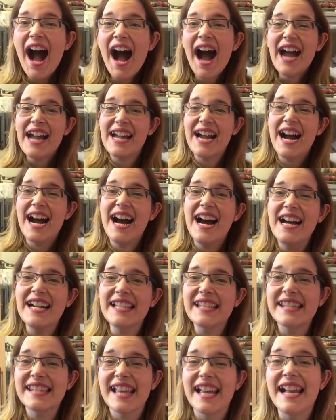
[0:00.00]
Hi
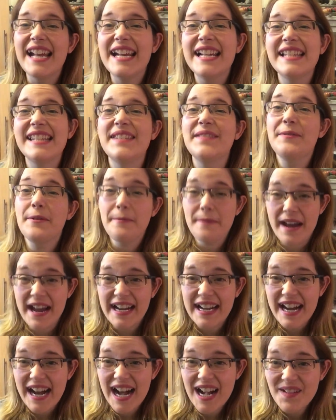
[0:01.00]
guys, it's
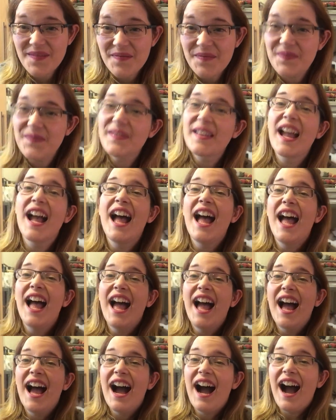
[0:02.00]
Rebecca.
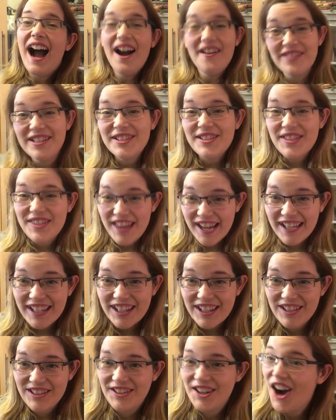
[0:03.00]
I want to
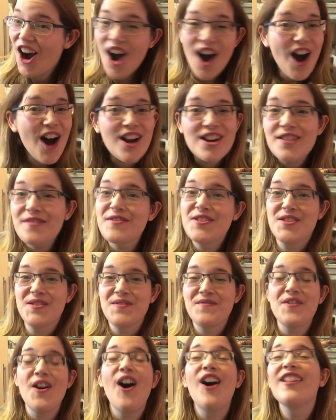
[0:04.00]
thank you, all of
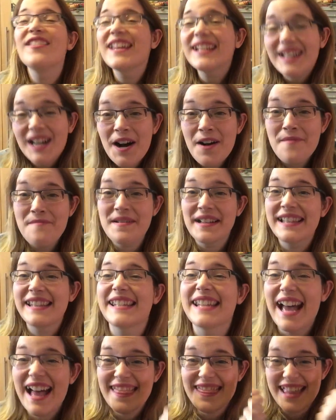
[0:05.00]
you, for all the
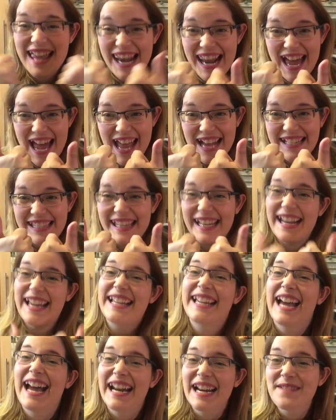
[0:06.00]
comments and the likes that I
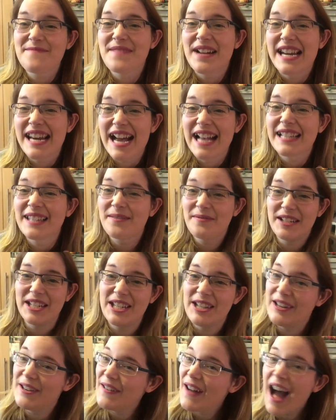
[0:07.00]
got in my last
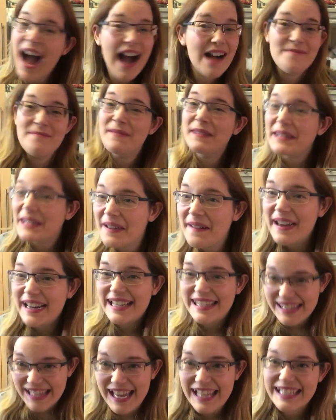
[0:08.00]
video. I'm so
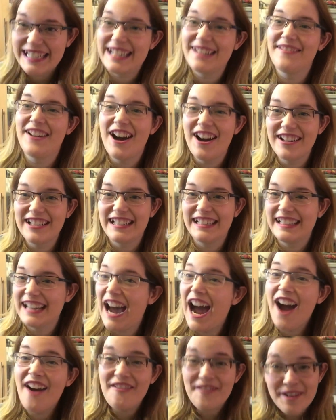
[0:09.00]
excited about it.
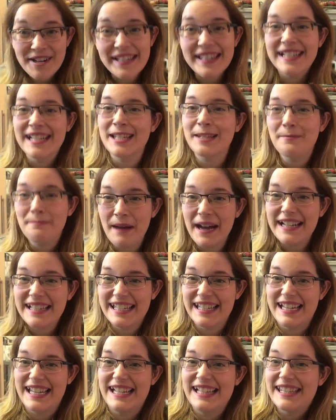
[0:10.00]
I wasn't
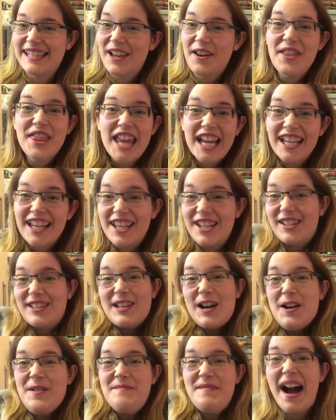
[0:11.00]
expecting it, so thank you
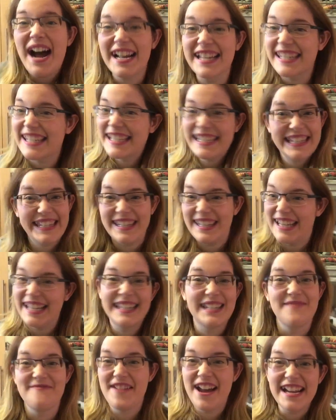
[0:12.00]
so much.
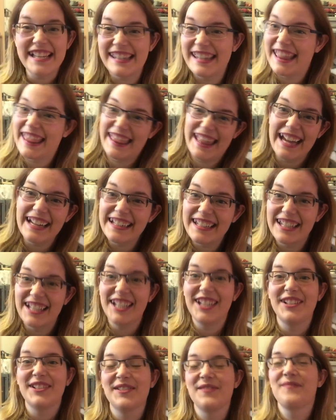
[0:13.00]
It's amazing, thank
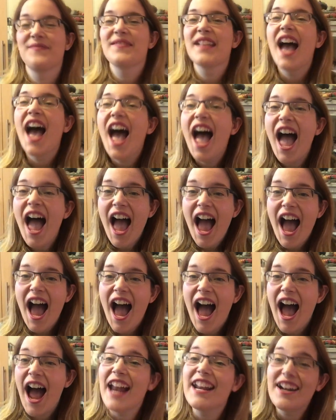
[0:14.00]
you.
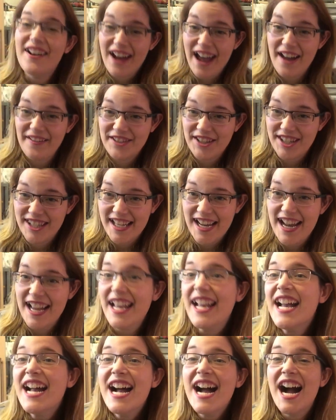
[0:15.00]
And now I have to
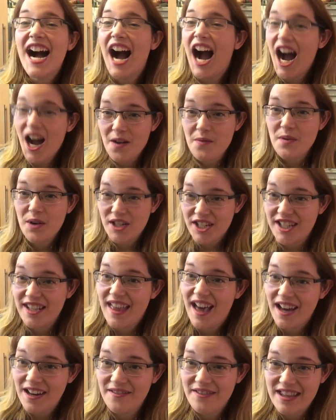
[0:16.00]
say, I watched
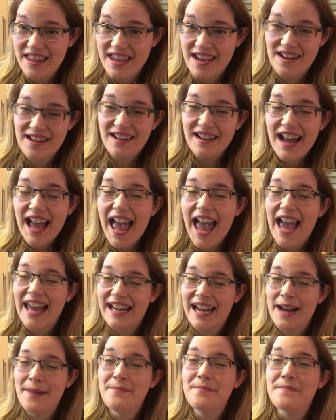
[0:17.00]
that video
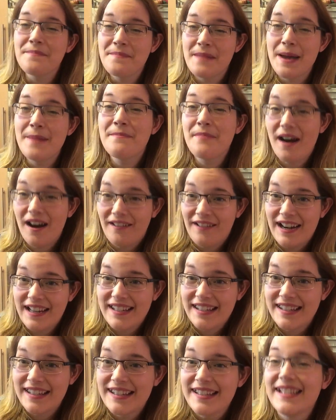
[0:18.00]
and I'm
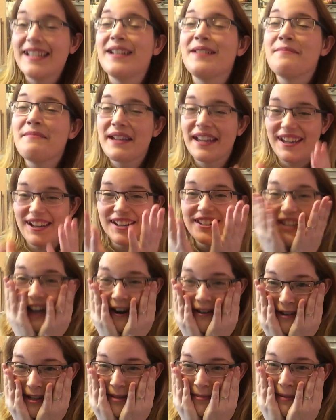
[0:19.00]
embarrassed because
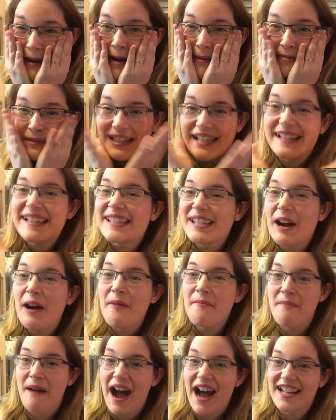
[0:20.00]
I was babbling
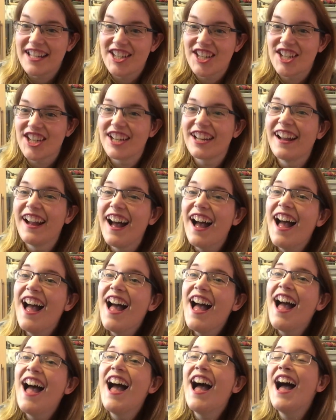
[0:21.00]
so much.
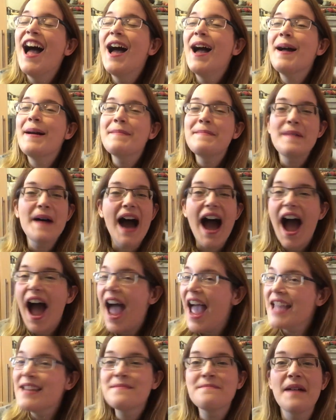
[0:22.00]
But
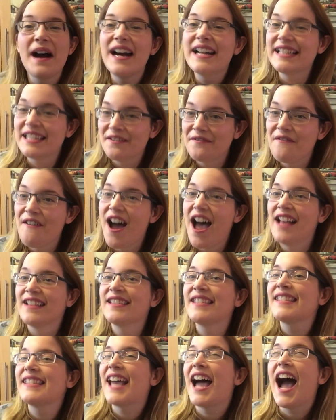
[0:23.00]
in my
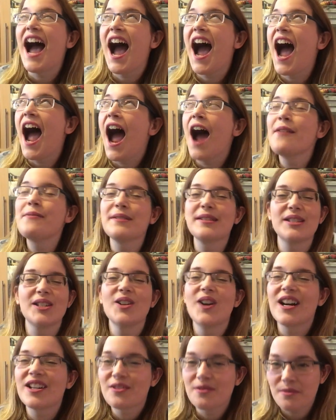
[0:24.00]
defense, I was
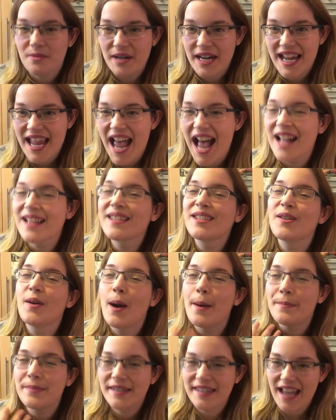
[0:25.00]
so angry and
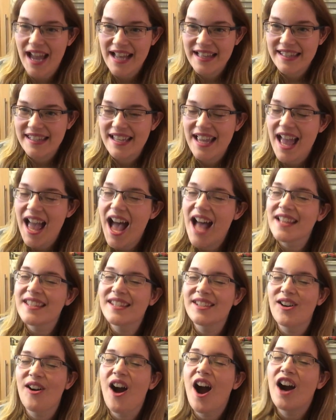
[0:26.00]
so upset and
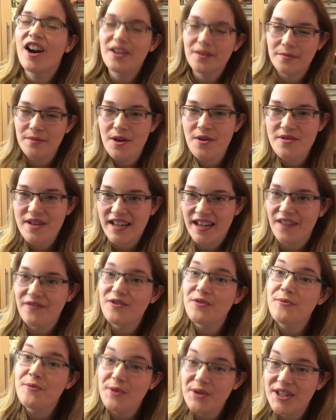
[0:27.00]
so heartbroken
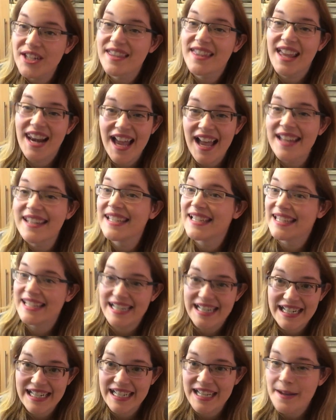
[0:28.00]
after watching The Last
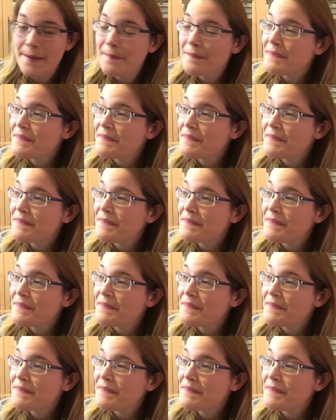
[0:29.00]
Jedi